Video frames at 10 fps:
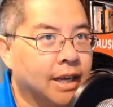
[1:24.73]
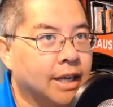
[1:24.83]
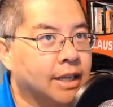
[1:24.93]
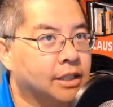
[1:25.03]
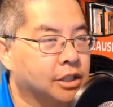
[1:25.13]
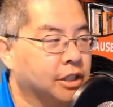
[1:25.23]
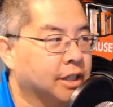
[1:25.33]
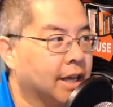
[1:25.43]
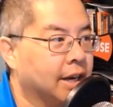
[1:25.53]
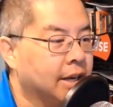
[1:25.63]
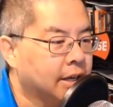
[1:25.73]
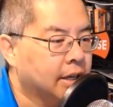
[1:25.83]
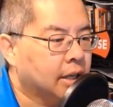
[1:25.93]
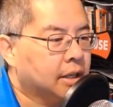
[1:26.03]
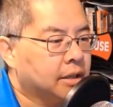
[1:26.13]
and such like that,
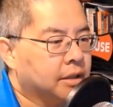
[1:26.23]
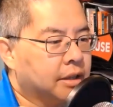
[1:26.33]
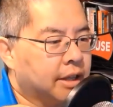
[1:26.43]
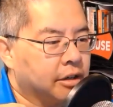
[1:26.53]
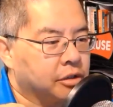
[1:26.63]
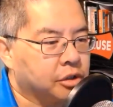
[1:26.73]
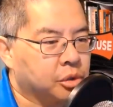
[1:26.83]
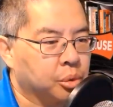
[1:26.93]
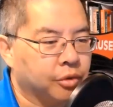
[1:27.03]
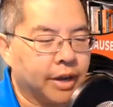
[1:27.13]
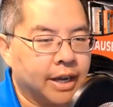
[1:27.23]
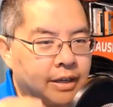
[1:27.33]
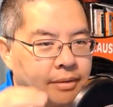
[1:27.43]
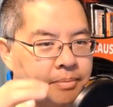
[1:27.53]
there's sort of a